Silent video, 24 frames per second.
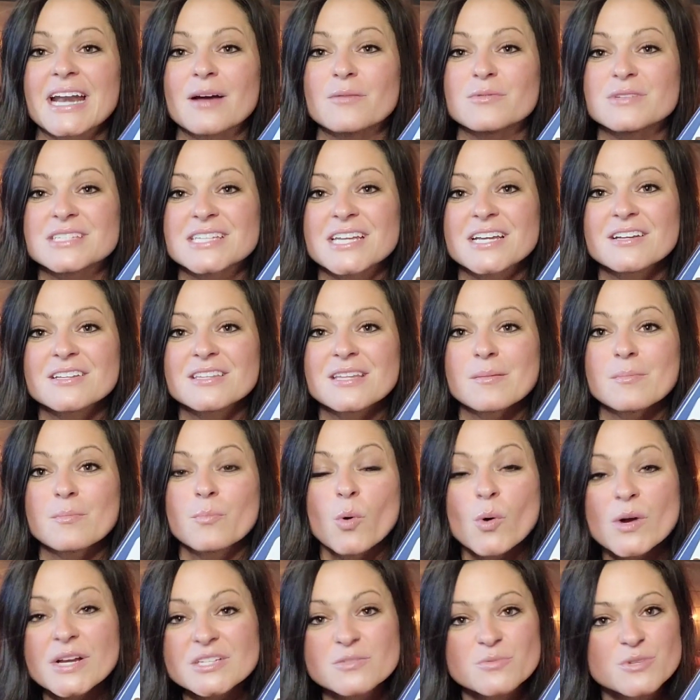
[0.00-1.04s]
I was telling them,
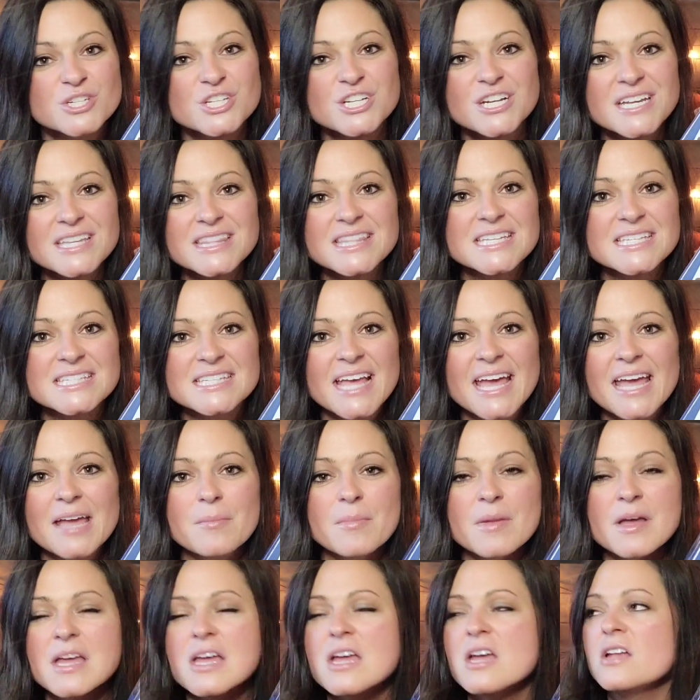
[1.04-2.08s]
boys, we should get this
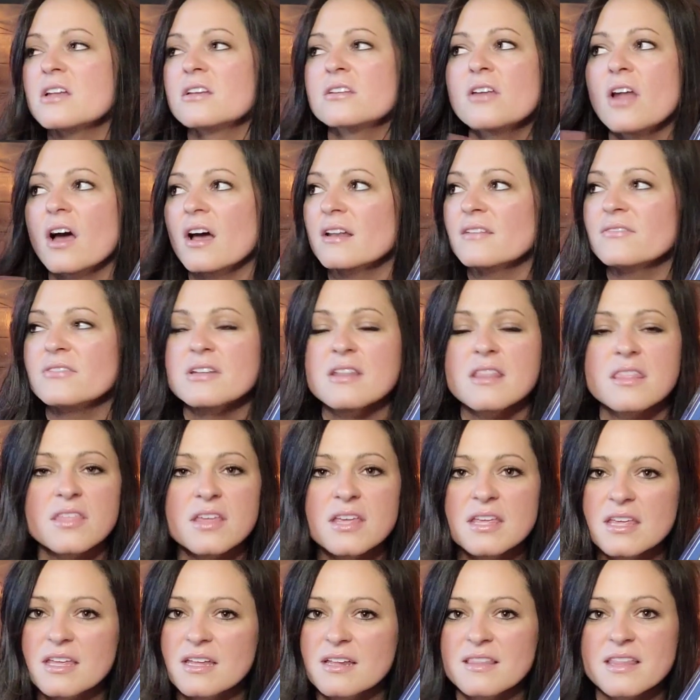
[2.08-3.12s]
game, not even
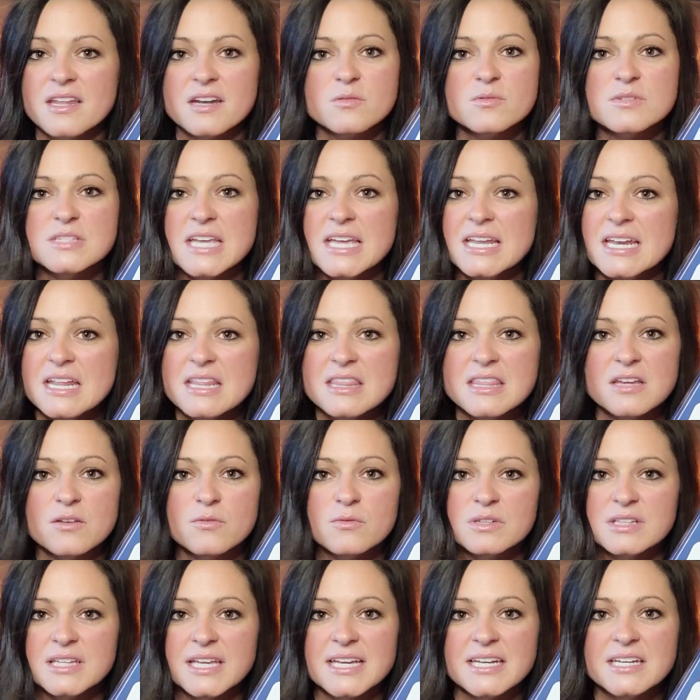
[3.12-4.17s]
thinking that it was anything
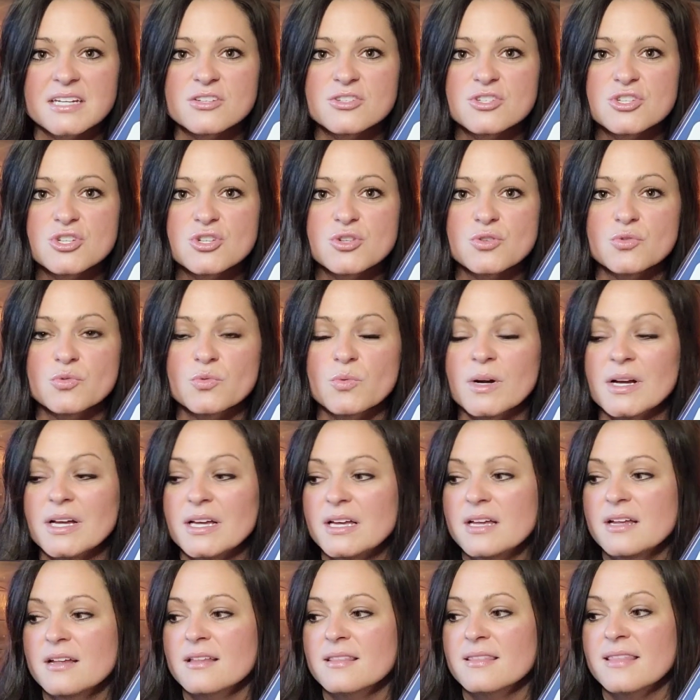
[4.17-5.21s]
related to
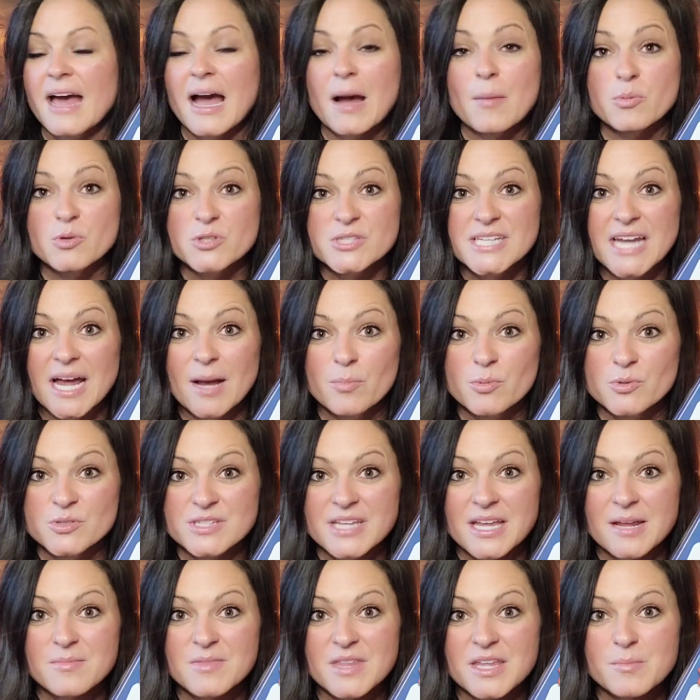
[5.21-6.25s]
the Apples to Apples
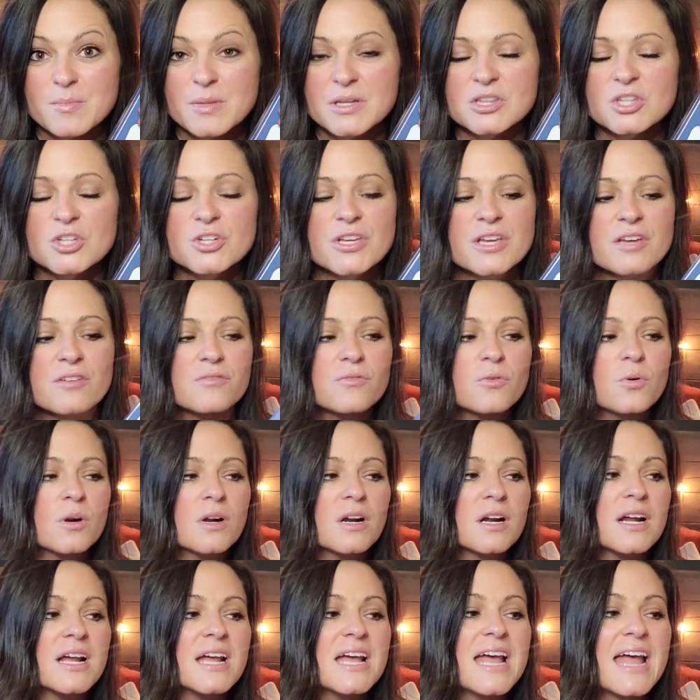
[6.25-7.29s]
game they'd been looking
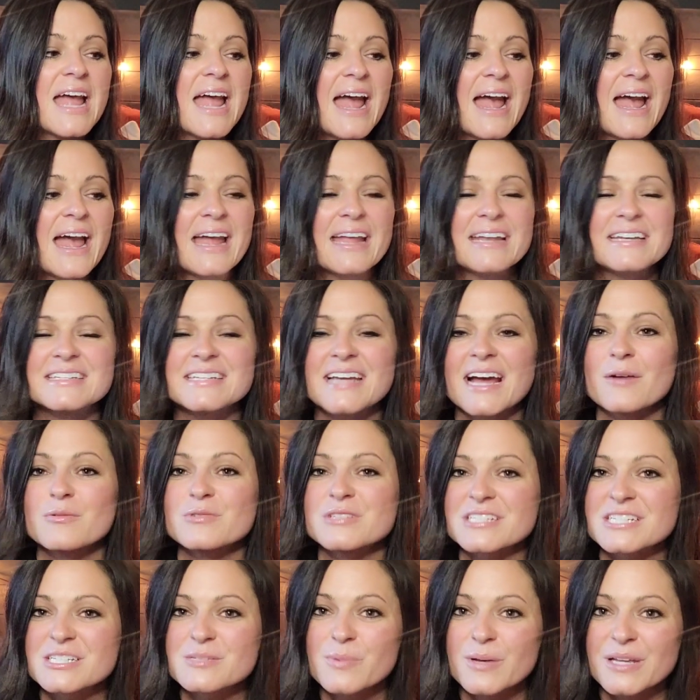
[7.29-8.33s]
for. And I was
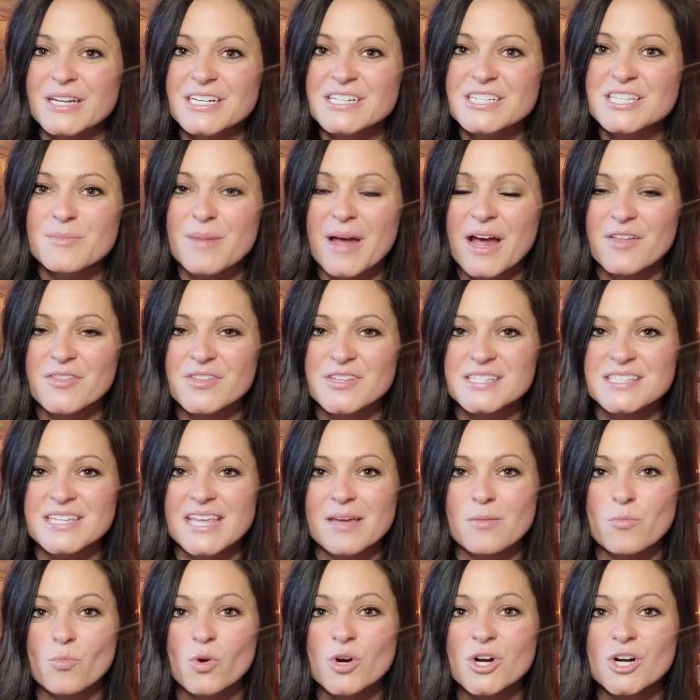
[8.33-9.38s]
explaining to them how this
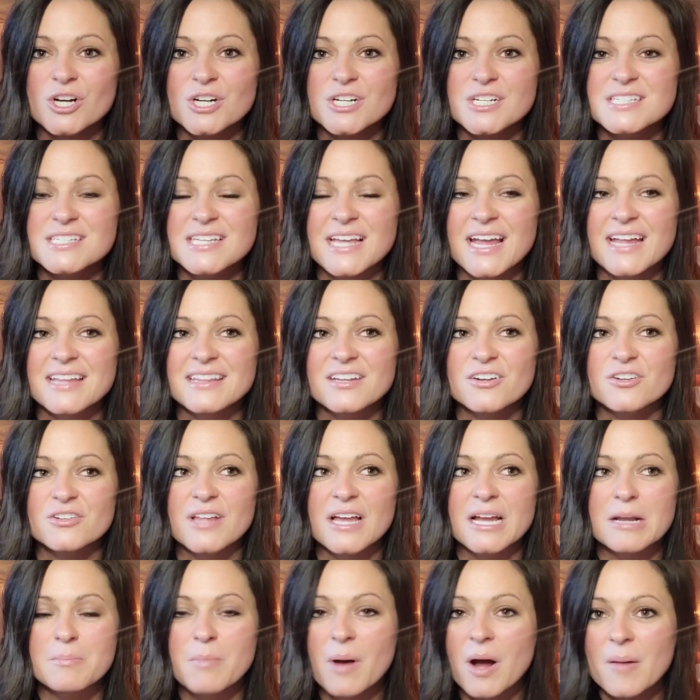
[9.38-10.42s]
game works, and they're
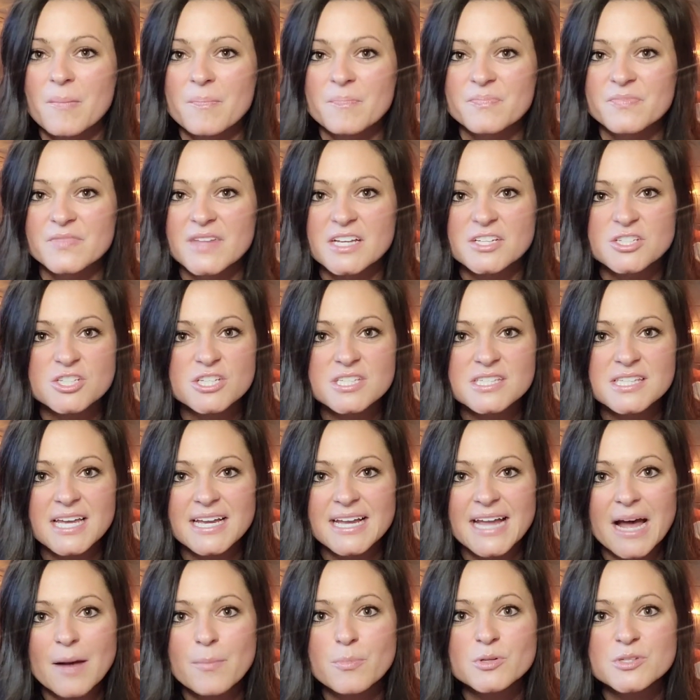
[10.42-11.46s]
like, Mom, that's just like
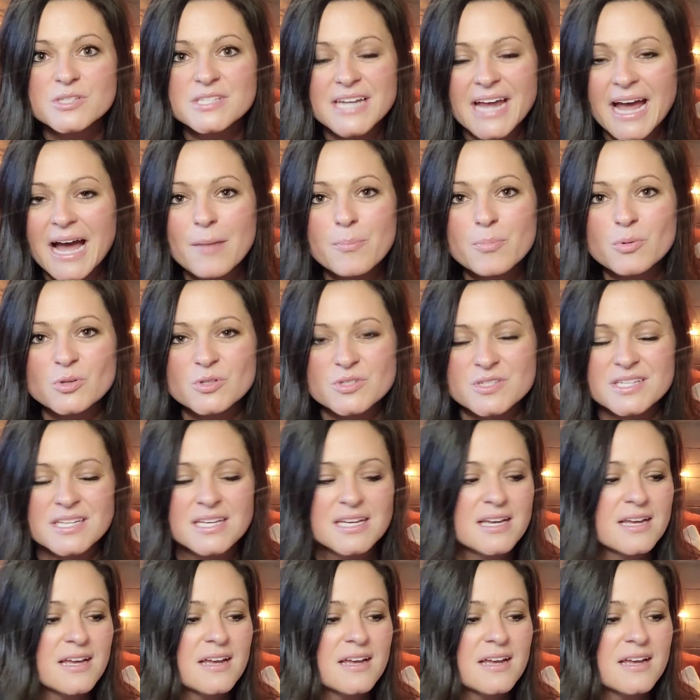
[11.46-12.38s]
Apples to Apples,